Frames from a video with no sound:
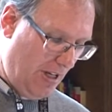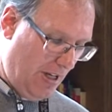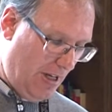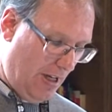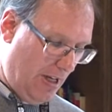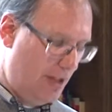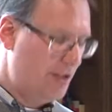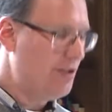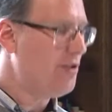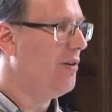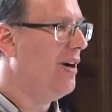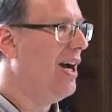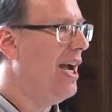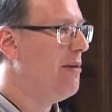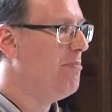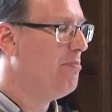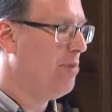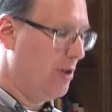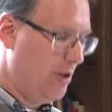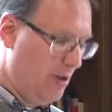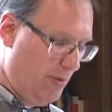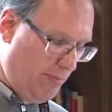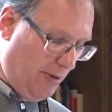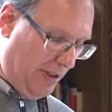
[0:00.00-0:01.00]
And so
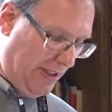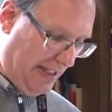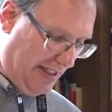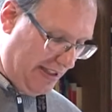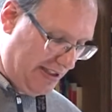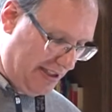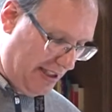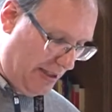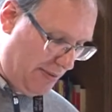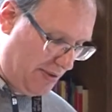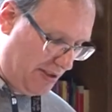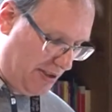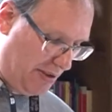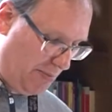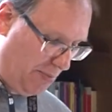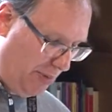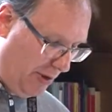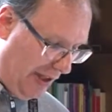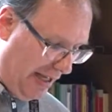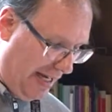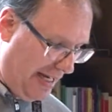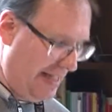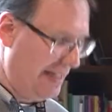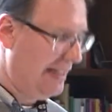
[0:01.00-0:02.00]
hyperbole seems to
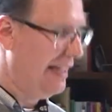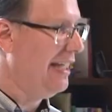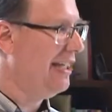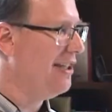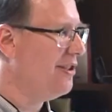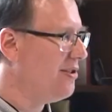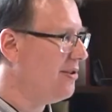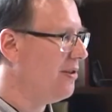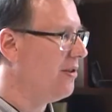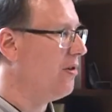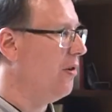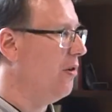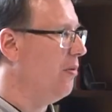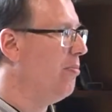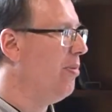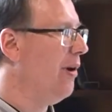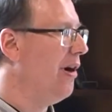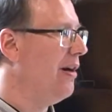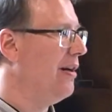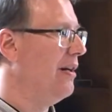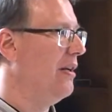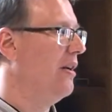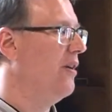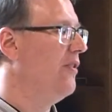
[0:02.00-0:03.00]
play an integral
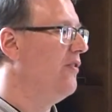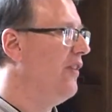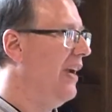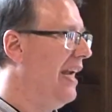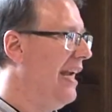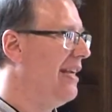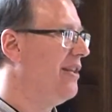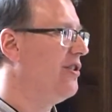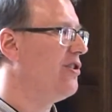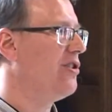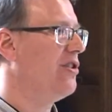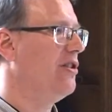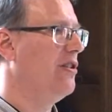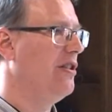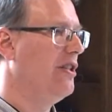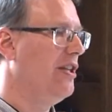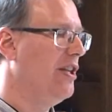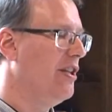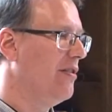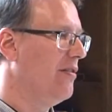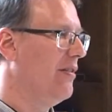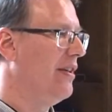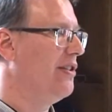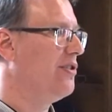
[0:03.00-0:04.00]
part of ancient
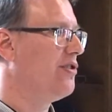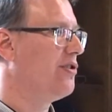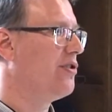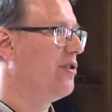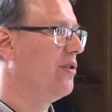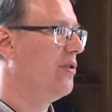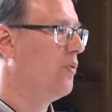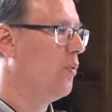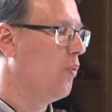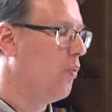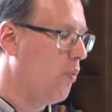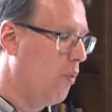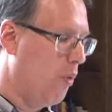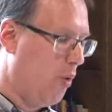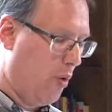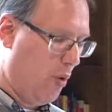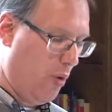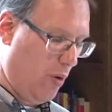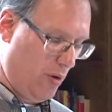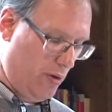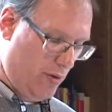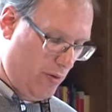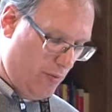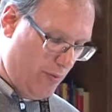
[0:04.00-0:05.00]
Near Eastern
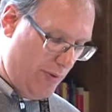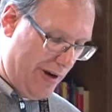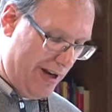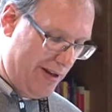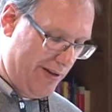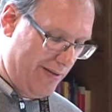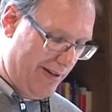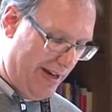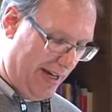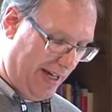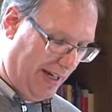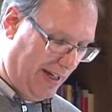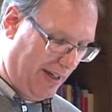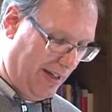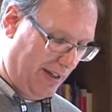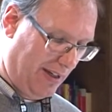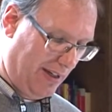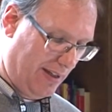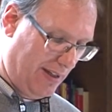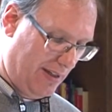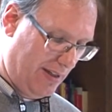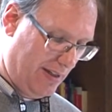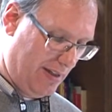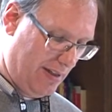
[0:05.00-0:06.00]
war rhetoric.
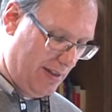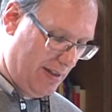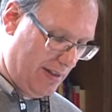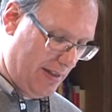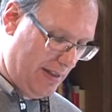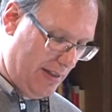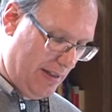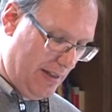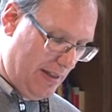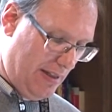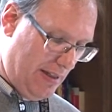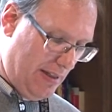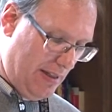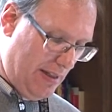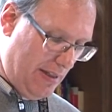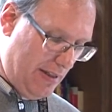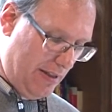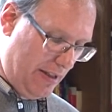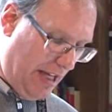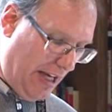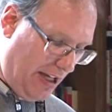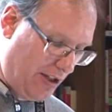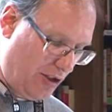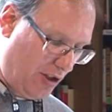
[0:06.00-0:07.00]

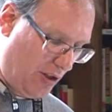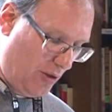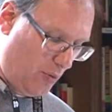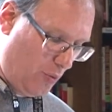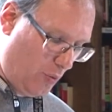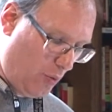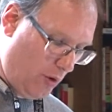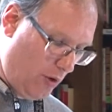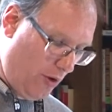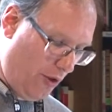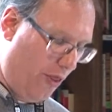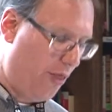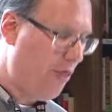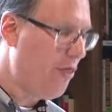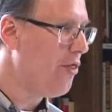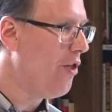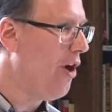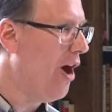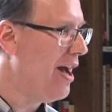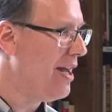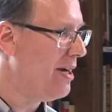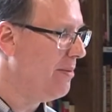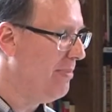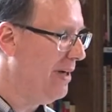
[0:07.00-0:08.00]
The ancient world
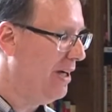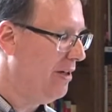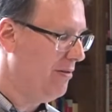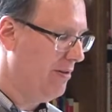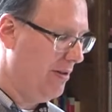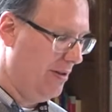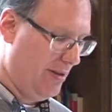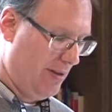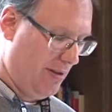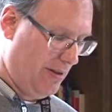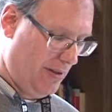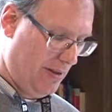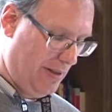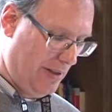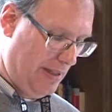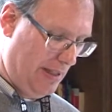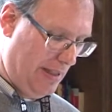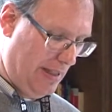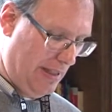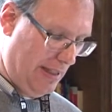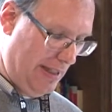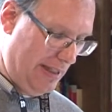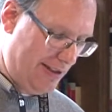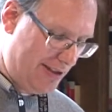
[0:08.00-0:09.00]
thought about
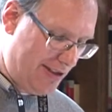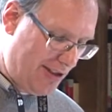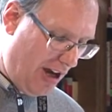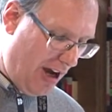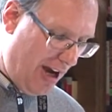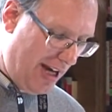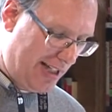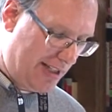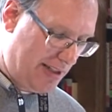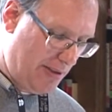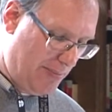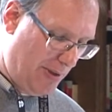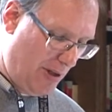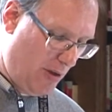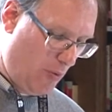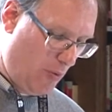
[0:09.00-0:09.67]
and talked about